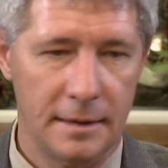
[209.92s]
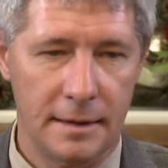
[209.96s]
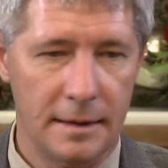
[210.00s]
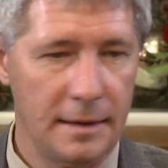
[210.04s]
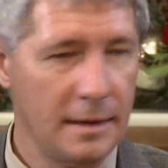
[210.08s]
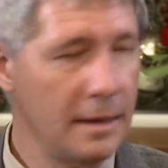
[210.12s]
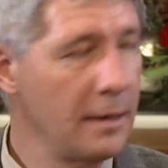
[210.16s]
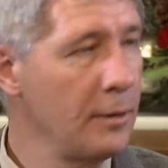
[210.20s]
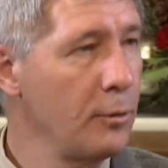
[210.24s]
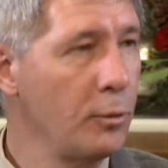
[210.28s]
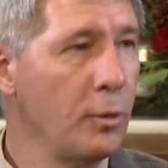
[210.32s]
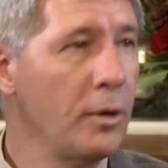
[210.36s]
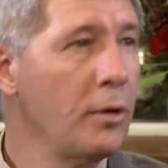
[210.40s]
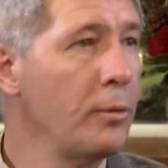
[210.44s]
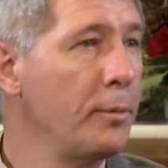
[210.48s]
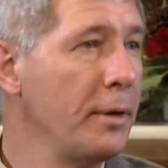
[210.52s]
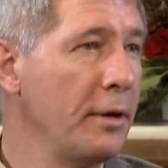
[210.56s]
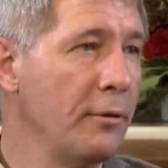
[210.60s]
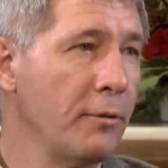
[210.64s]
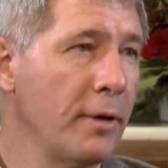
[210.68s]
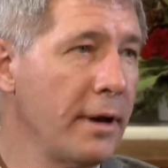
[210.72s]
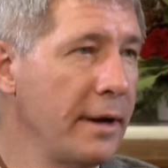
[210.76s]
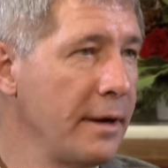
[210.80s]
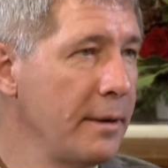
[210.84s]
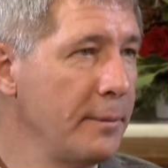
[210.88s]
It will
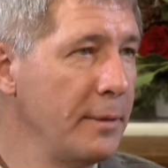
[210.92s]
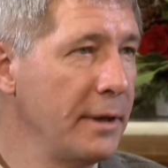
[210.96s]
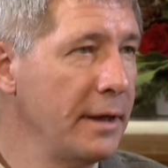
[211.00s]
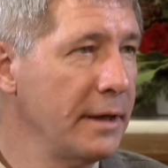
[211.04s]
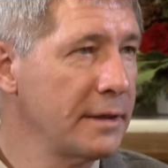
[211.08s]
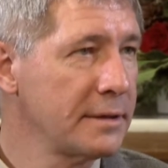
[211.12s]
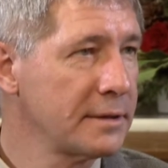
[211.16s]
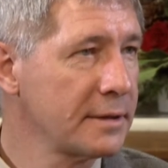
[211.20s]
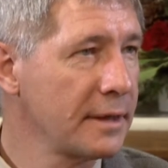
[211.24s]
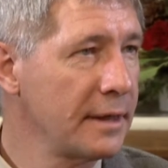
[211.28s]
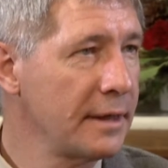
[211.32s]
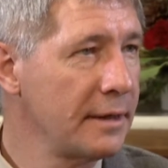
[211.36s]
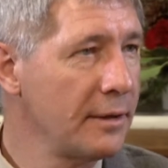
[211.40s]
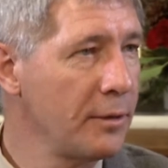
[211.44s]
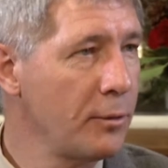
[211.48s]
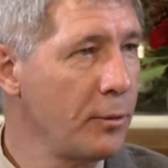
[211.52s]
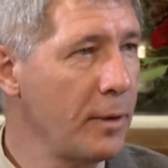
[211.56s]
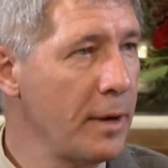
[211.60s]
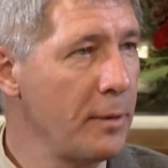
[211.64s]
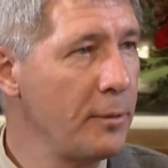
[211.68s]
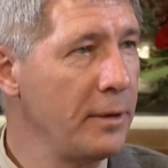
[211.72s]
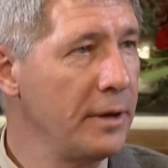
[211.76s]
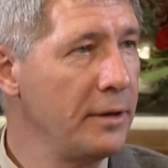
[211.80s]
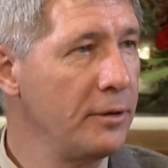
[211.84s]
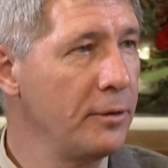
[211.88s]
be, right? I mean, that's kind of the
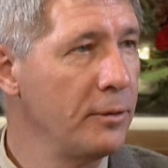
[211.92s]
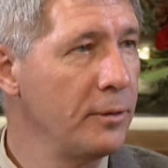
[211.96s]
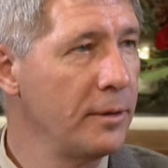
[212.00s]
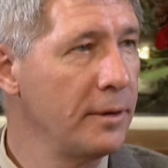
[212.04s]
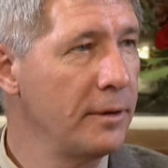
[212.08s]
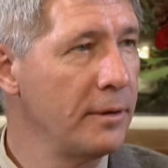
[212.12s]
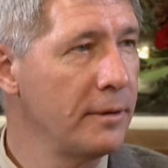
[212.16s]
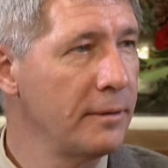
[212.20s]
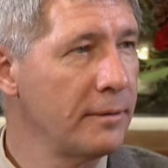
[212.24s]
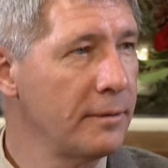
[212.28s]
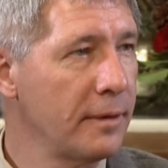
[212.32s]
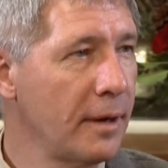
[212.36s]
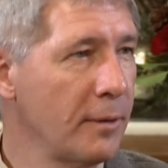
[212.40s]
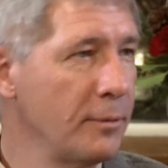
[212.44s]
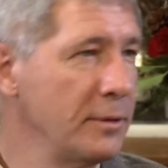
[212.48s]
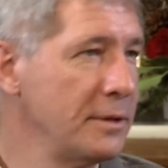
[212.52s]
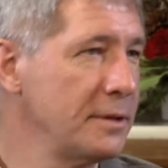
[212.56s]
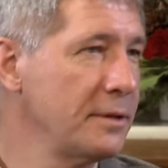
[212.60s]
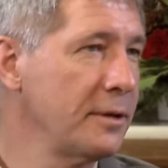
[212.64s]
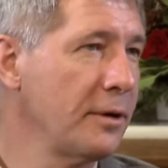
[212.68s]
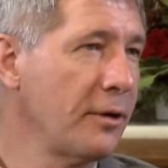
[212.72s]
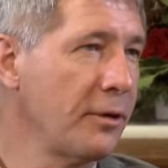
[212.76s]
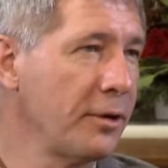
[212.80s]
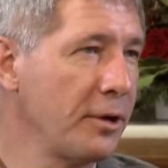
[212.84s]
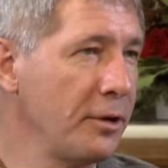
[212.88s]
way we do it, I
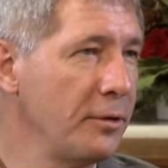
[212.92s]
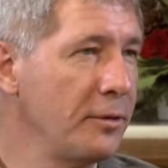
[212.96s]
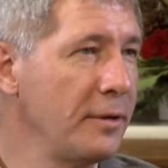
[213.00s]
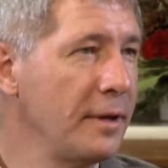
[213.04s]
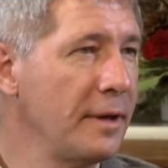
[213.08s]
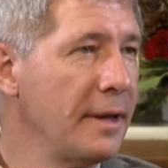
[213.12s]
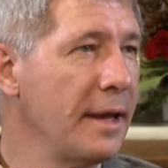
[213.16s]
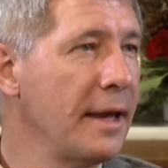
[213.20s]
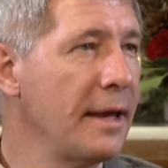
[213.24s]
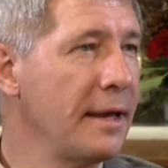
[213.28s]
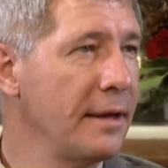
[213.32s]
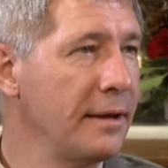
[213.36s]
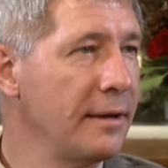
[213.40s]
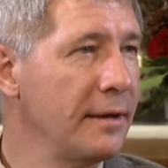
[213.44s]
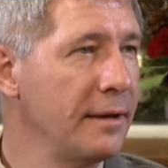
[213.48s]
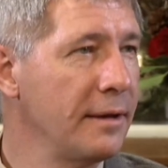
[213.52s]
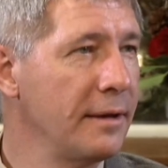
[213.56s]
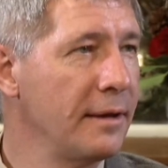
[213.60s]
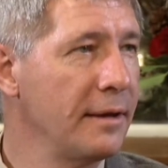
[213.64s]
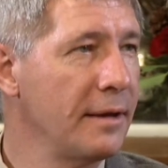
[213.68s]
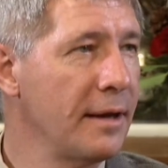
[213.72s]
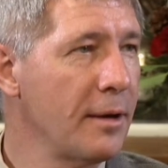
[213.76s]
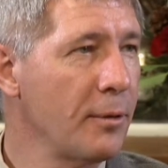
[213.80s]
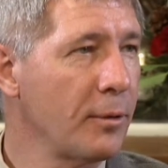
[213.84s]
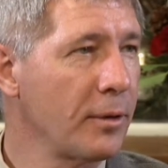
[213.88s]
would argue today
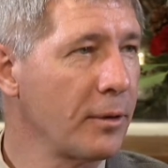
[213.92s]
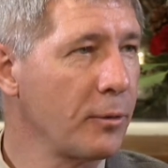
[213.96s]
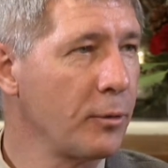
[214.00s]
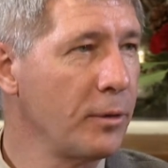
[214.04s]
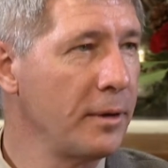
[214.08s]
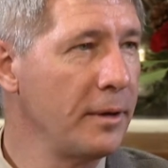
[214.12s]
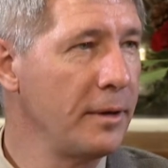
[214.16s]
in the network.